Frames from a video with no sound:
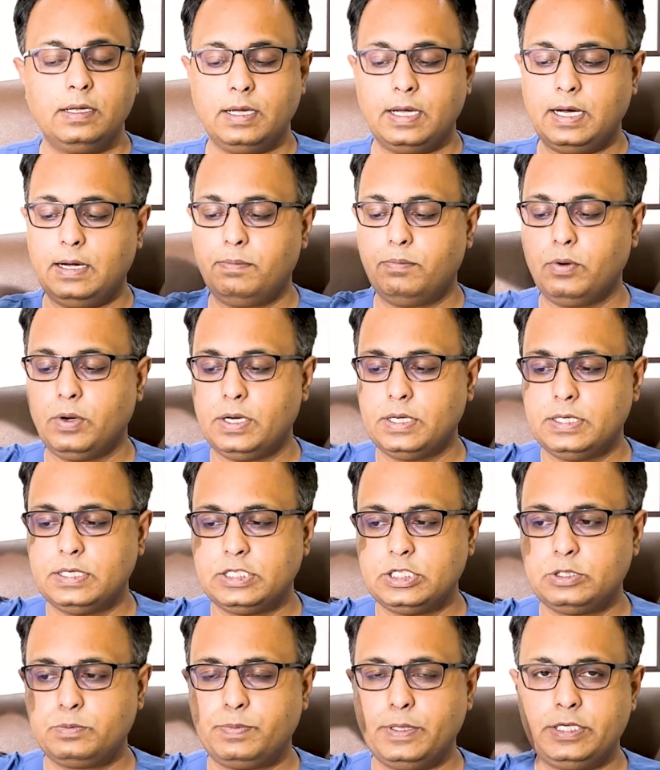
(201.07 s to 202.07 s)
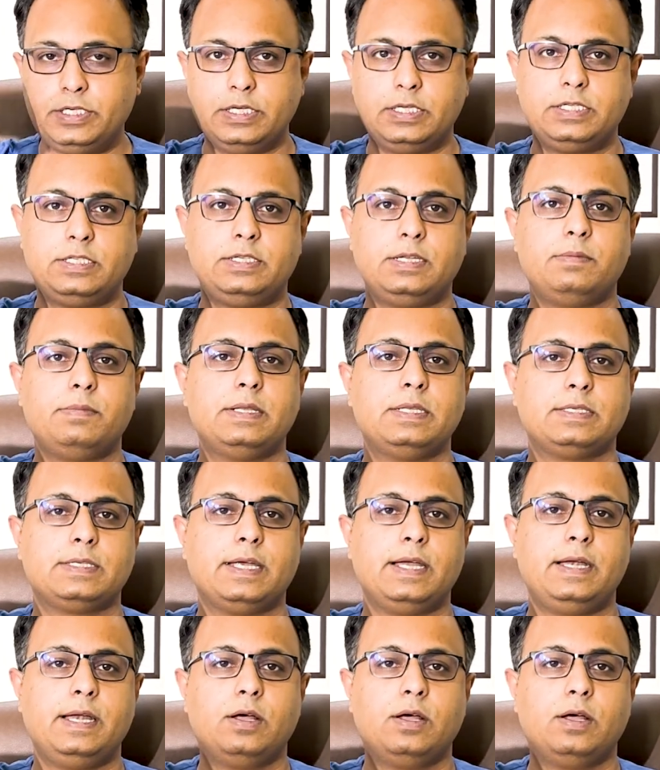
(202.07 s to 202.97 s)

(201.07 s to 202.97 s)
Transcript: and put a special stem inside.